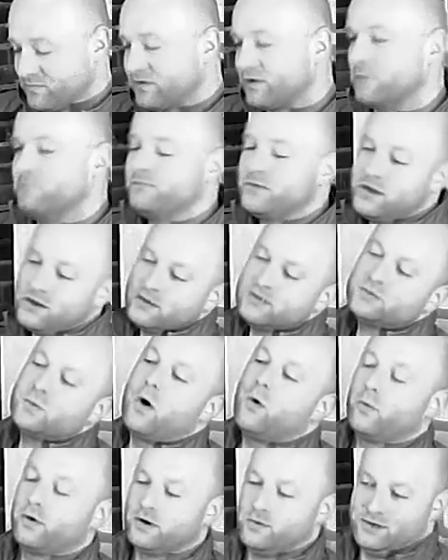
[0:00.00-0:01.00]
So here's
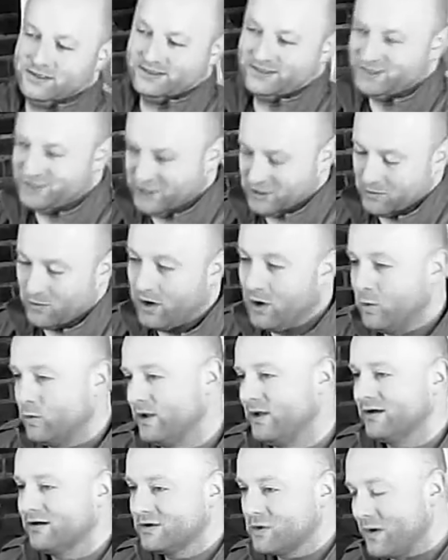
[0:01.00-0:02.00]
what we're going to do.
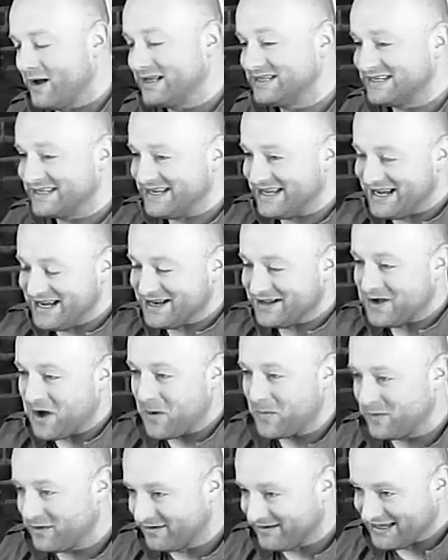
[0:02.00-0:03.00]
We are going to need a
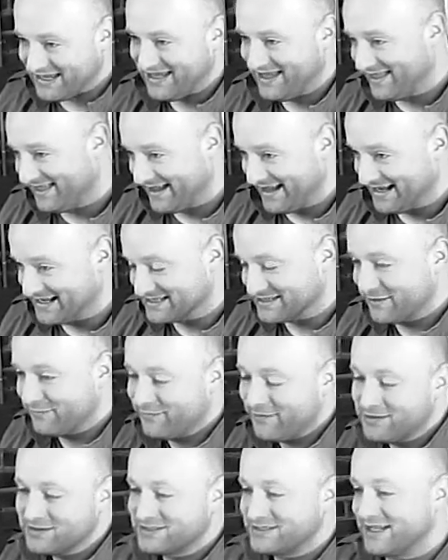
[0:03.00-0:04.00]
couple of key things. The
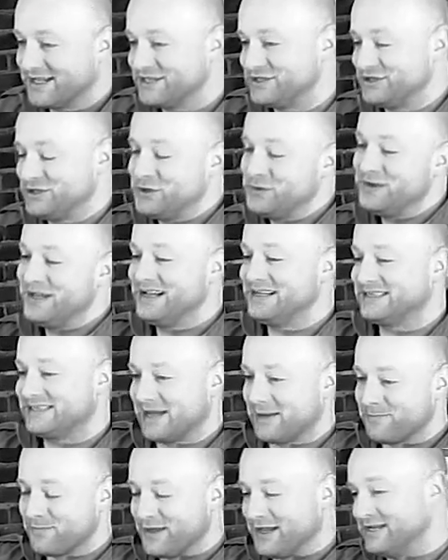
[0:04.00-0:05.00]
first thing is you need
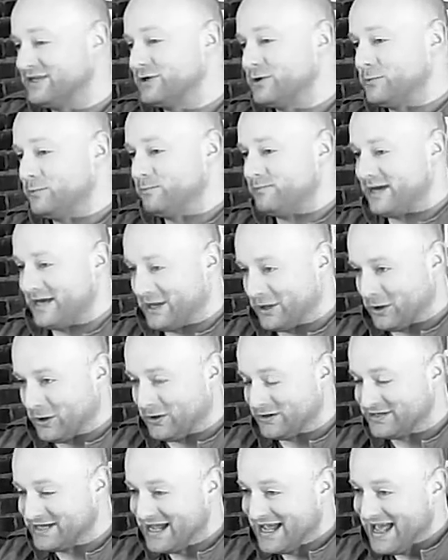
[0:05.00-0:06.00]
something to
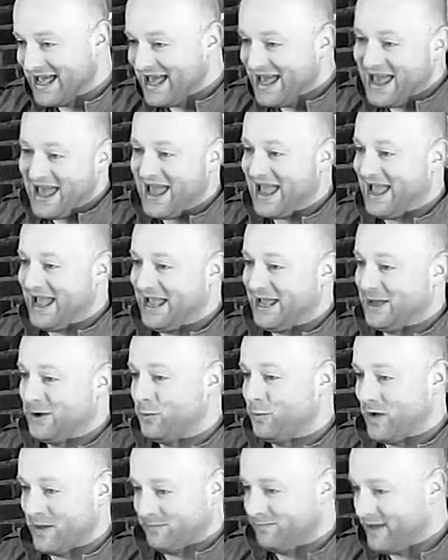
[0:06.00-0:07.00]
build a
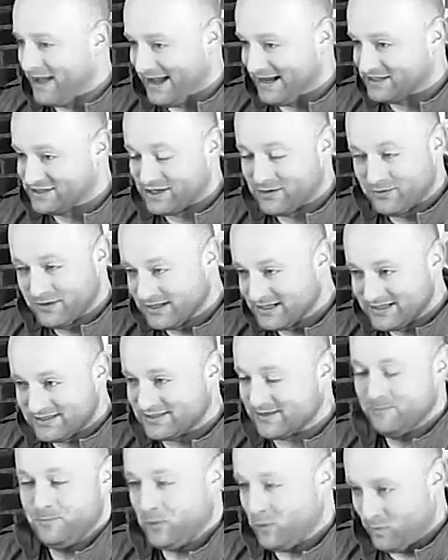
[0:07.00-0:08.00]
web page, a really
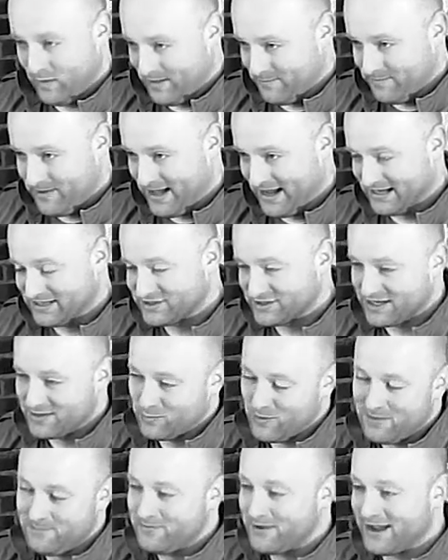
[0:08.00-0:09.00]
simple web page, a
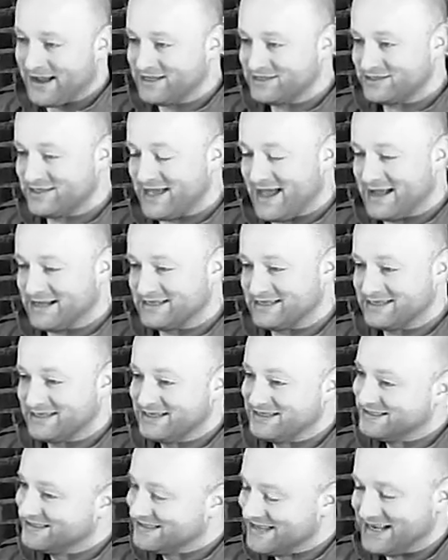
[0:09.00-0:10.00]
web page that
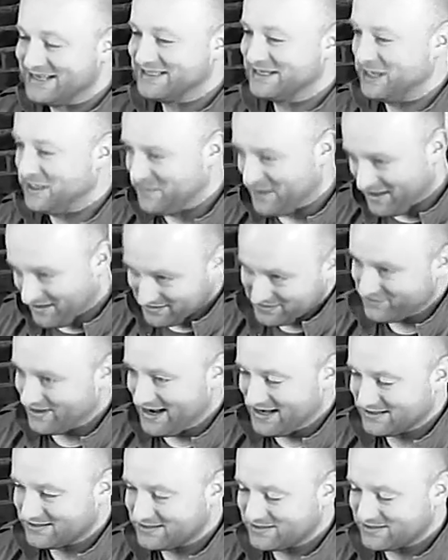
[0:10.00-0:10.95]
takes an email address.